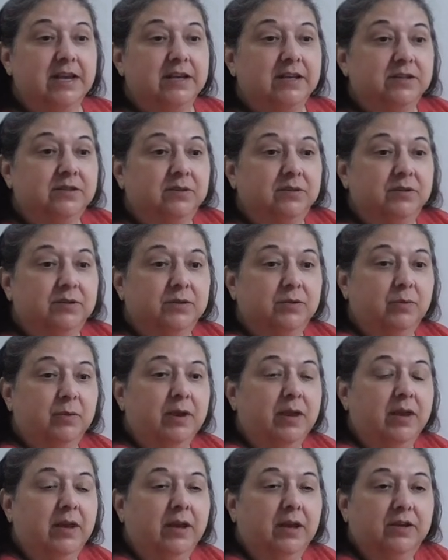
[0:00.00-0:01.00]
So this
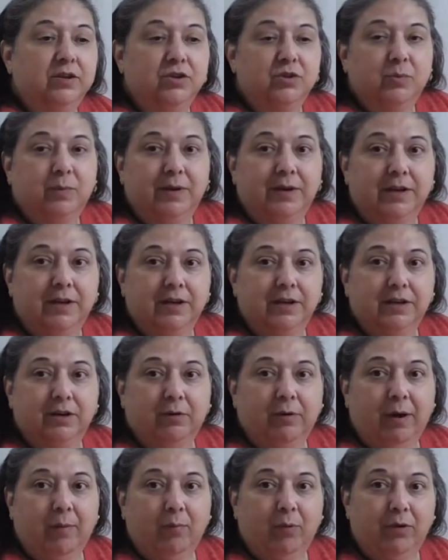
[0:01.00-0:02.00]
week I just went in to
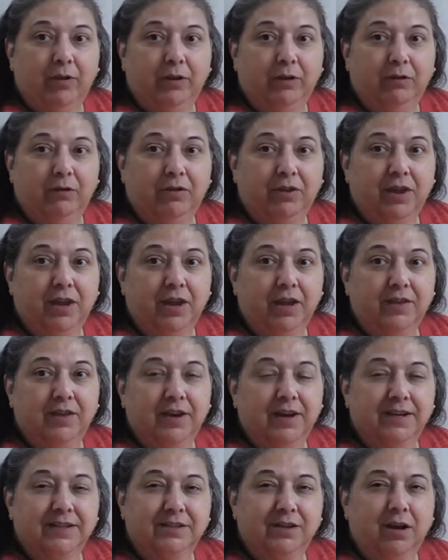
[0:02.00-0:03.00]
grab one little thing, and then
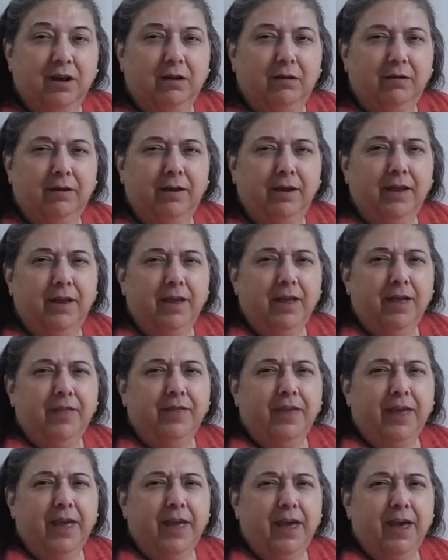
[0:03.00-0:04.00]
I saw
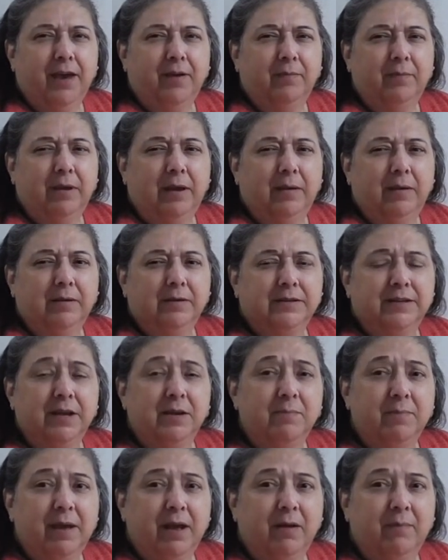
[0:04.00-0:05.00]
they had
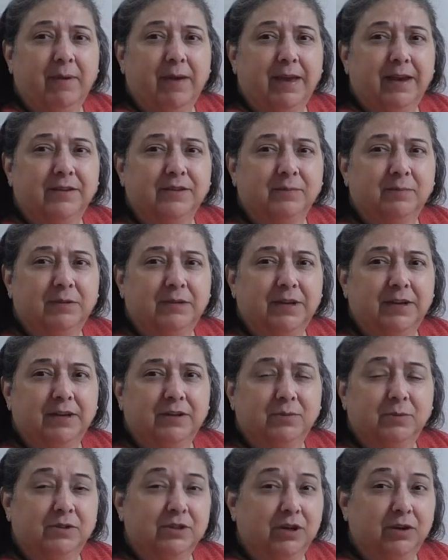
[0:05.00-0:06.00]
10-pound bags of
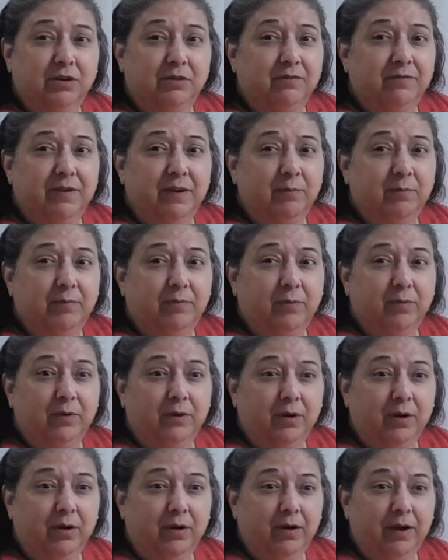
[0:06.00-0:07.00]
potatoes, which I couldn't find before at
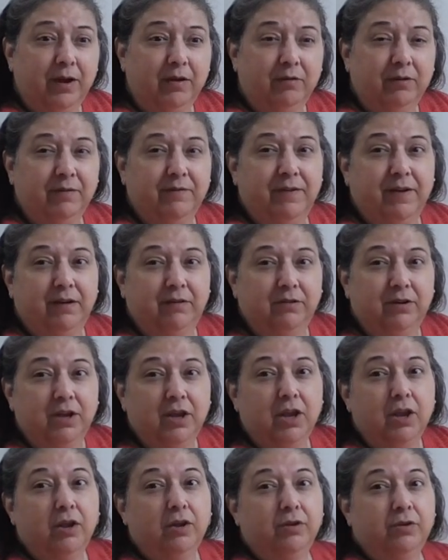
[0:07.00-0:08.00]
all. I only found
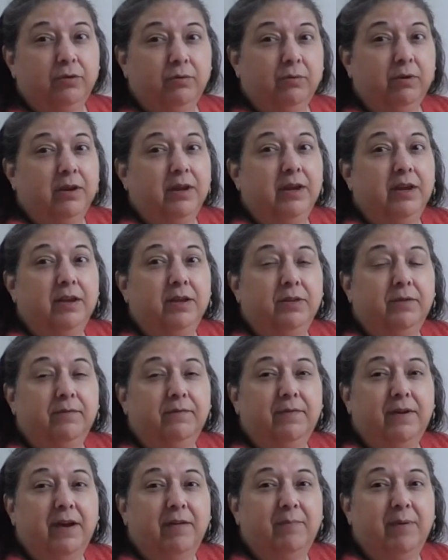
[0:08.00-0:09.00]
3 to
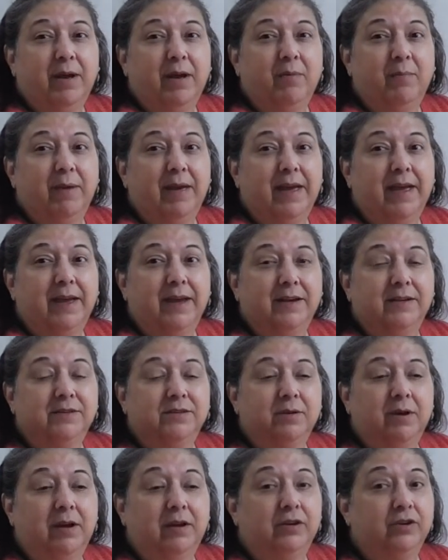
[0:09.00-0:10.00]
5-pound bags,
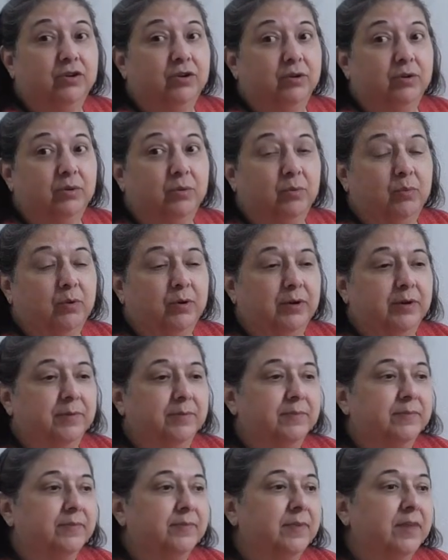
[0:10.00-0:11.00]
so I only took the one.
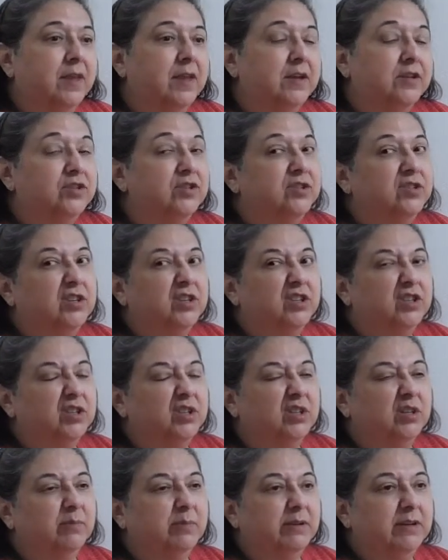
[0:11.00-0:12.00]
Should have taken
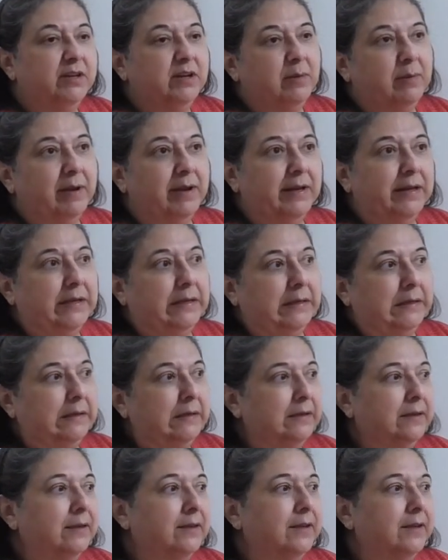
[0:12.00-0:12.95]
2, but anyway, I didn't.